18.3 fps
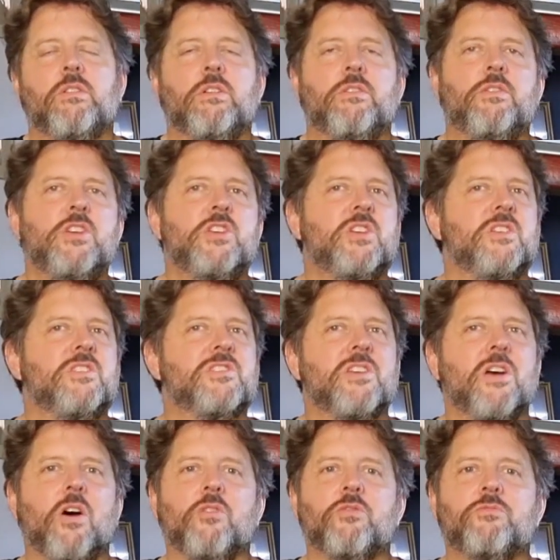fish
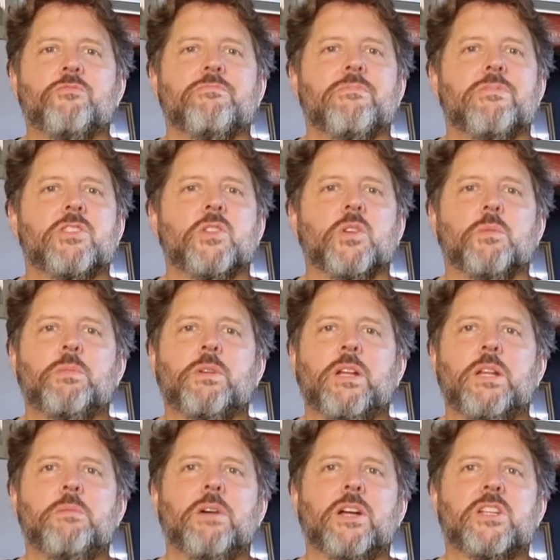itself, still
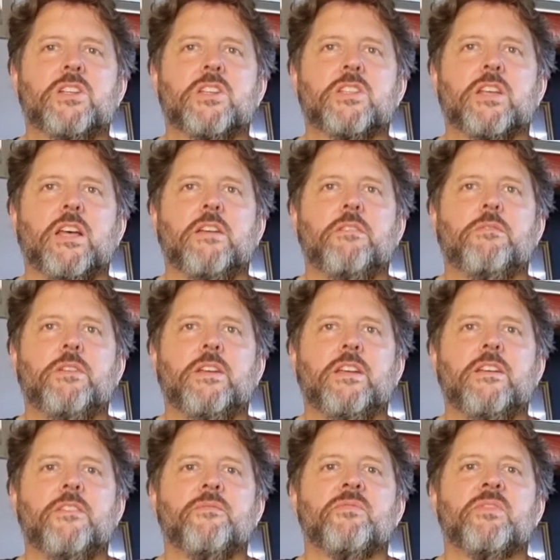pretty much the same
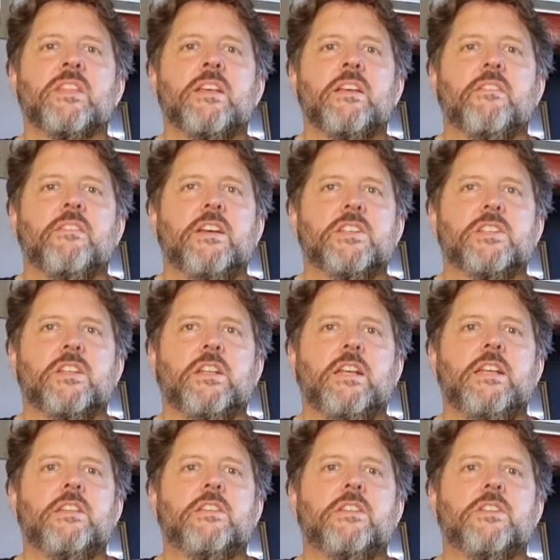thing. There's an
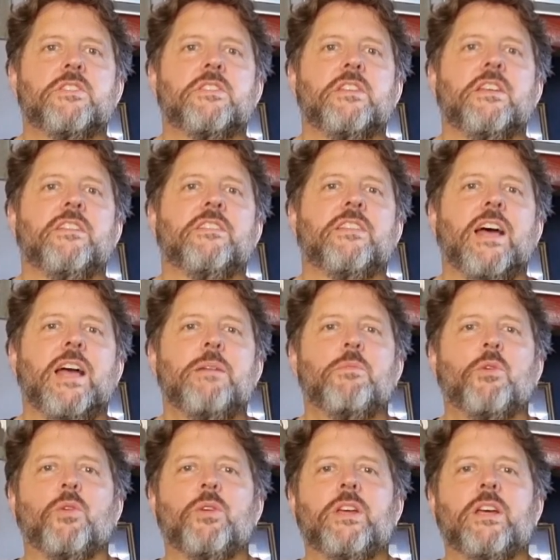interesting table